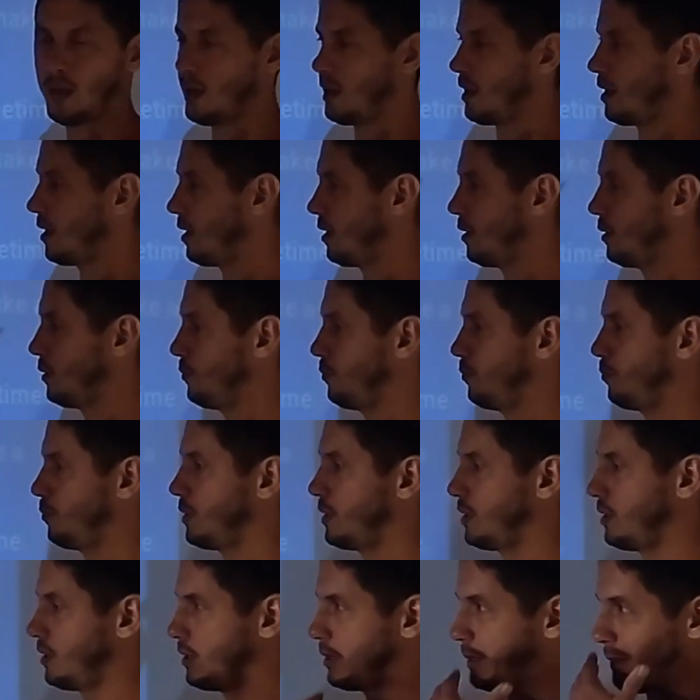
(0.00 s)
A,
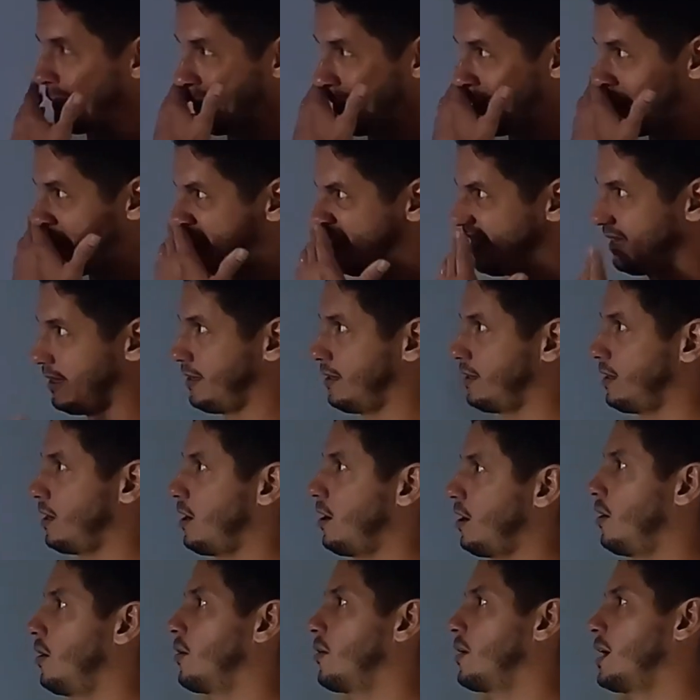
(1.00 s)
B, A,
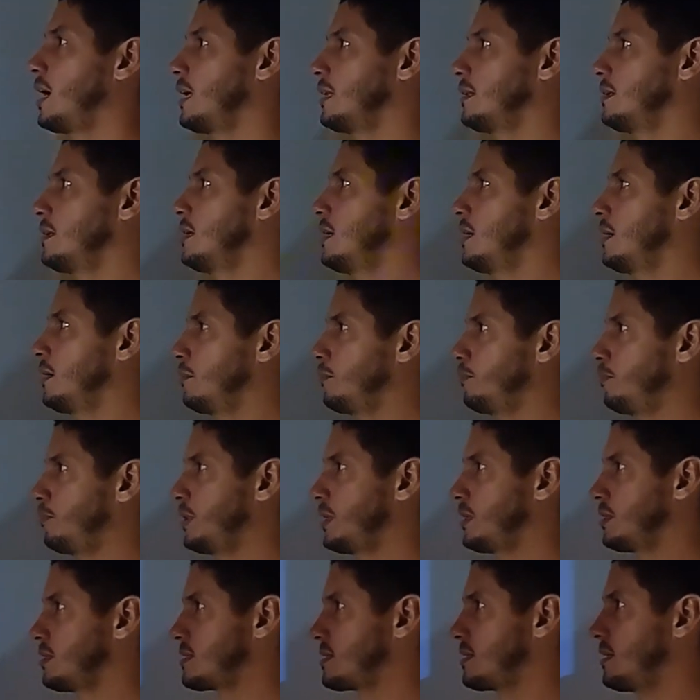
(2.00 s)
alright?
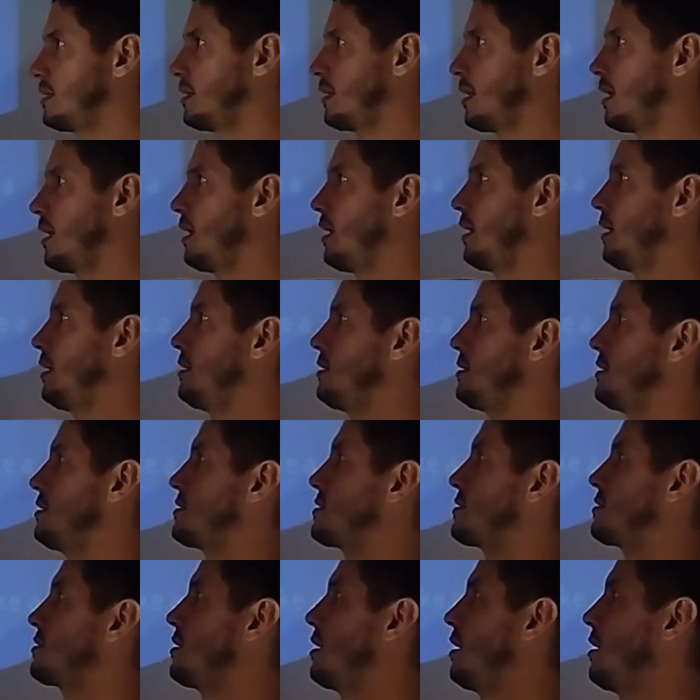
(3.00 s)
Person A
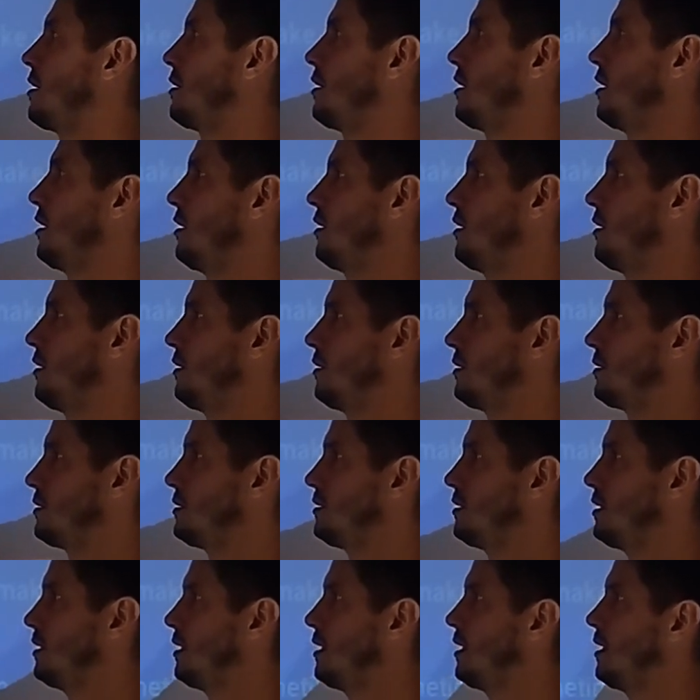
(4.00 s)
is starting
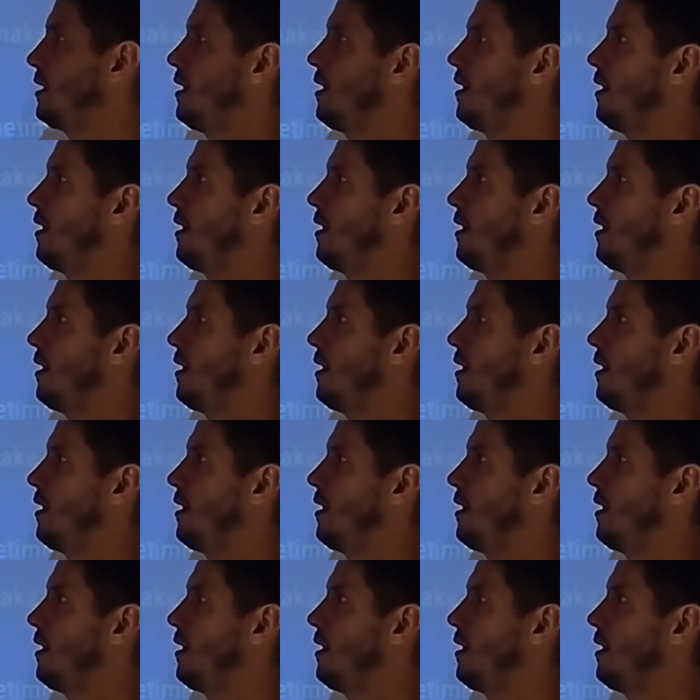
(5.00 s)
here.